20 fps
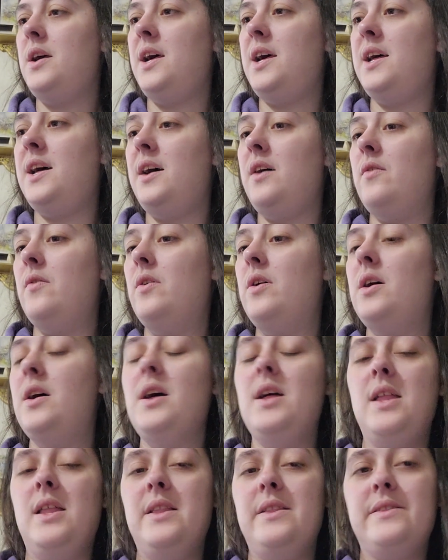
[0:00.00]
Yeah,
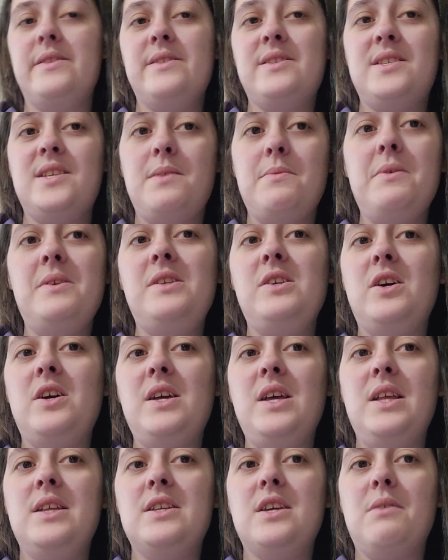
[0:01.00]
some of this yarn
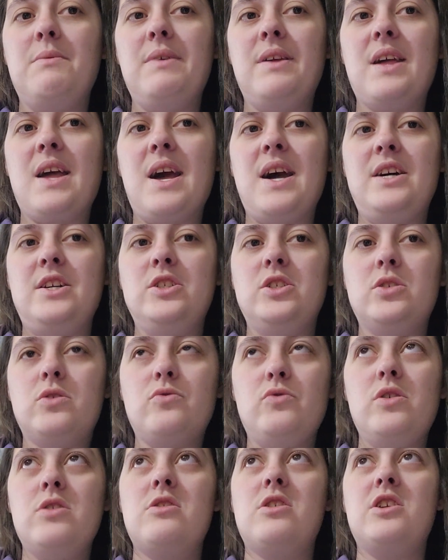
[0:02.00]
is gonna be kind of
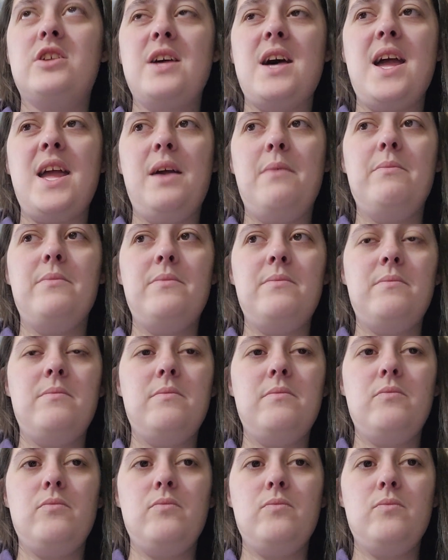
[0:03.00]
squished because I am
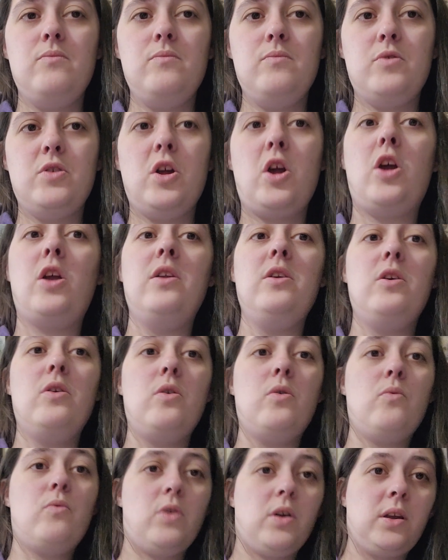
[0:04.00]
kind of
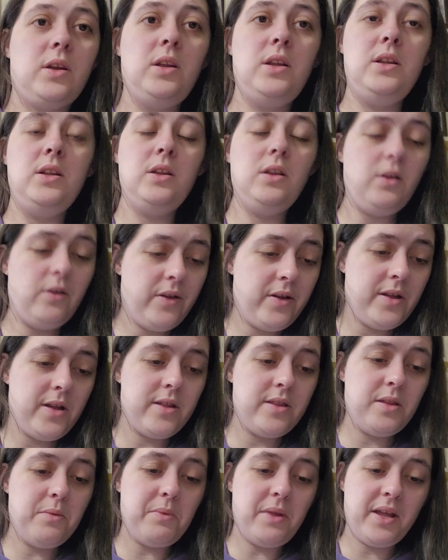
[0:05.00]
working
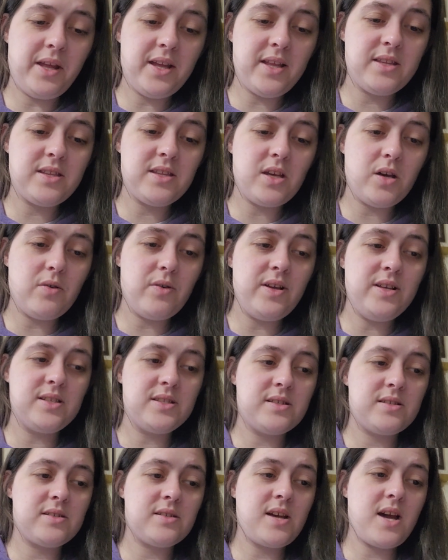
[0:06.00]
on the blanket, so
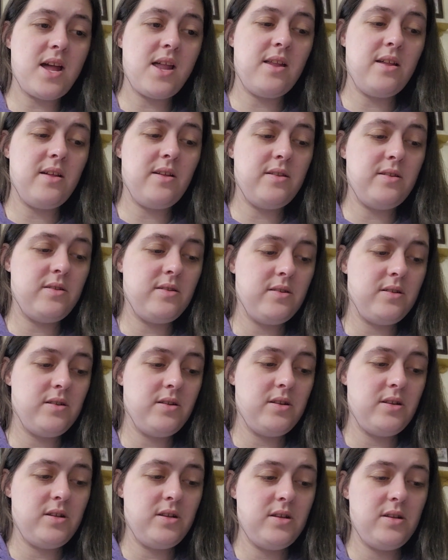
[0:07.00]
it's kind of
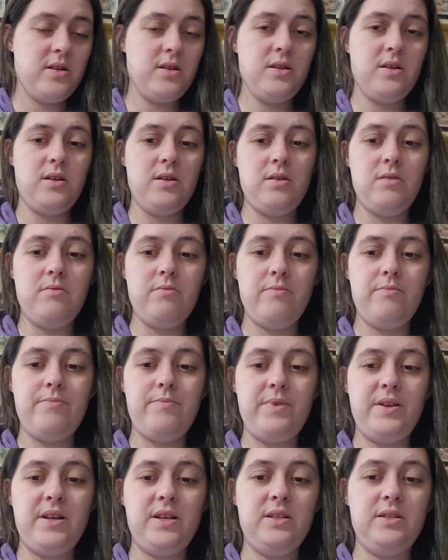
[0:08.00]

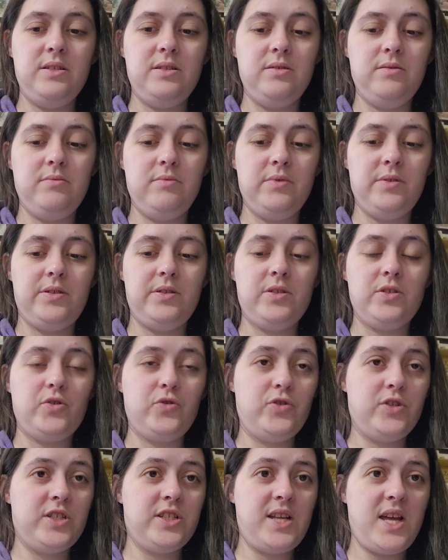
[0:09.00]
been
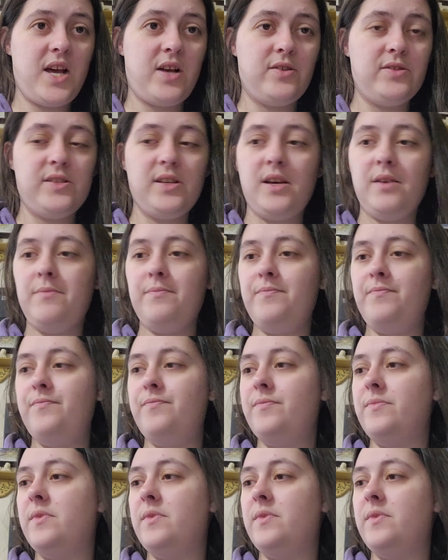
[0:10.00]
squished down some.